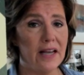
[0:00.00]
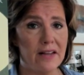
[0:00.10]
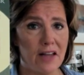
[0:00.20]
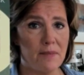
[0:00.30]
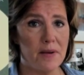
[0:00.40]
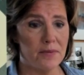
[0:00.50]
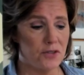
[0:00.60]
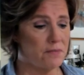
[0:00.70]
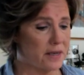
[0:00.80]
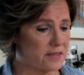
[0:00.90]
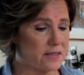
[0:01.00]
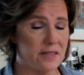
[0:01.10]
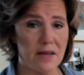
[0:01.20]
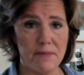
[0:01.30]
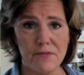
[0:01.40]
like a lot of people do mess
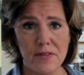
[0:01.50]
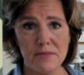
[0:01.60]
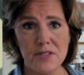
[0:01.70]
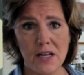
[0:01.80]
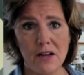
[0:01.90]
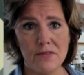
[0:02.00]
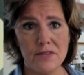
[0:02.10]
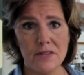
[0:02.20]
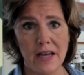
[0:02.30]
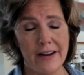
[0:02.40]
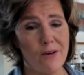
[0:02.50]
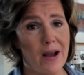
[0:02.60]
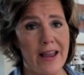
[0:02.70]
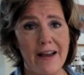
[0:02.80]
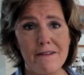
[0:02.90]
this up for themselves. I know I
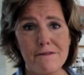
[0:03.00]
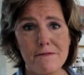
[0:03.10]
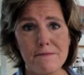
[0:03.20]
have.